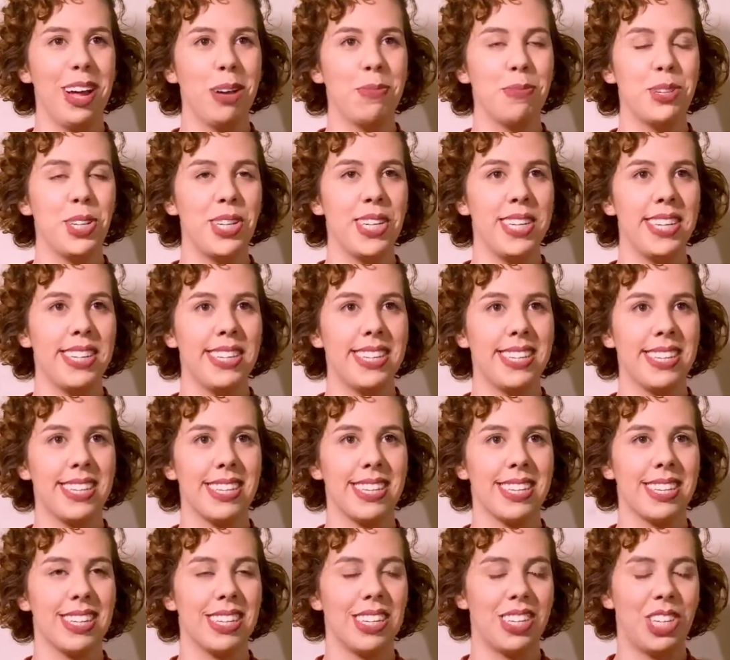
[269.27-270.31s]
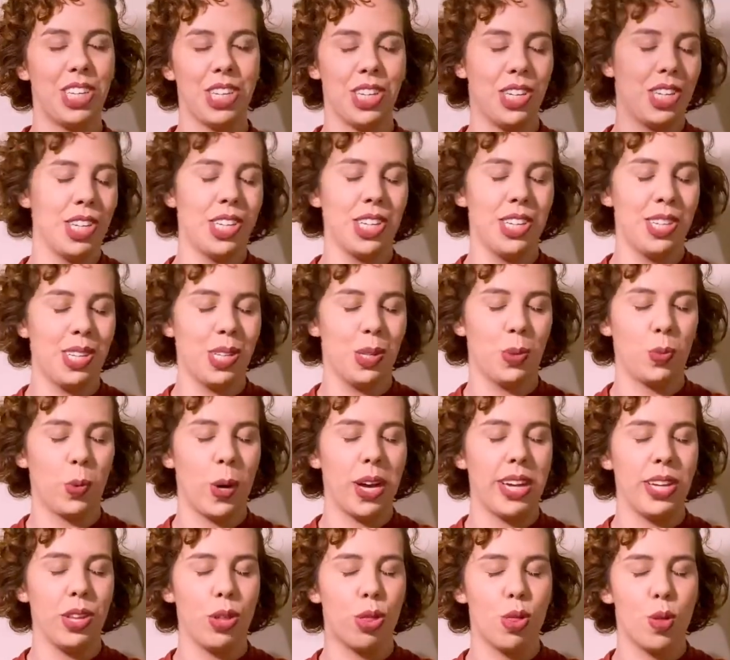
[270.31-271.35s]
She just
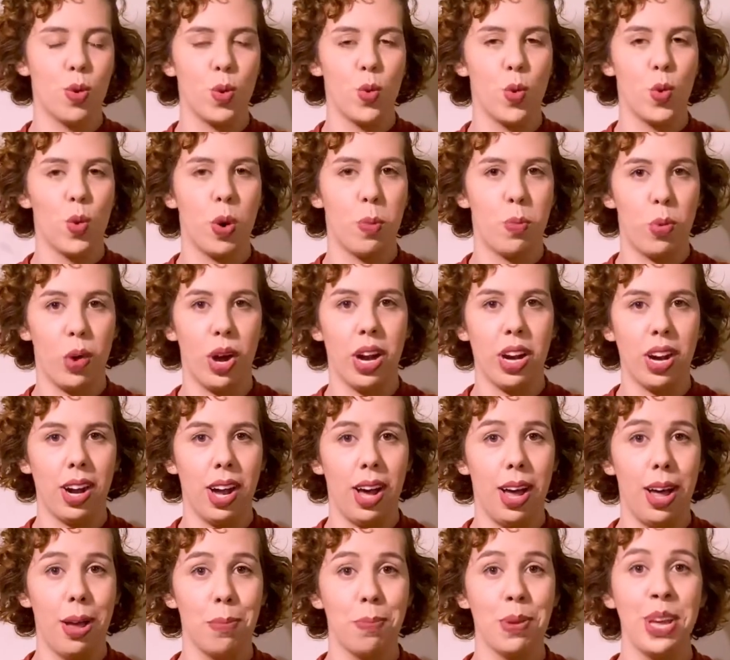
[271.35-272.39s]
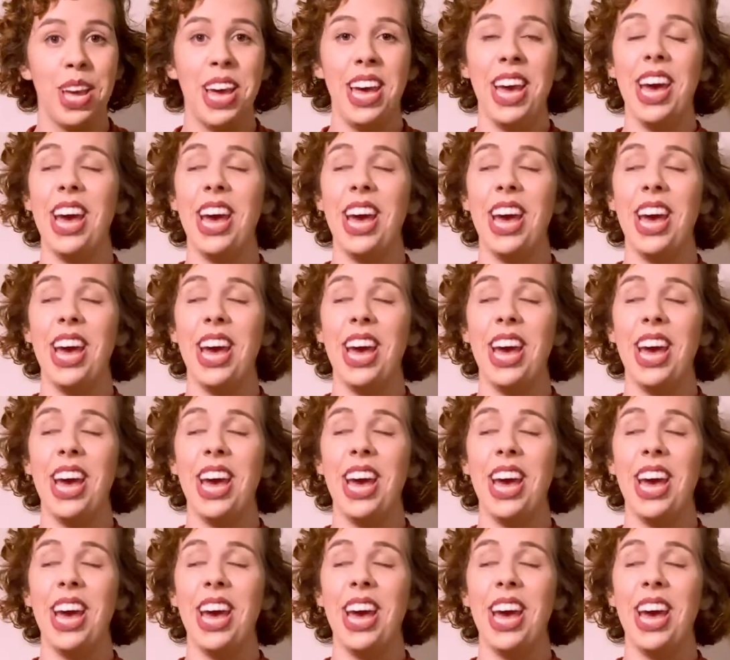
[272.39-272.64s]
went through a breakup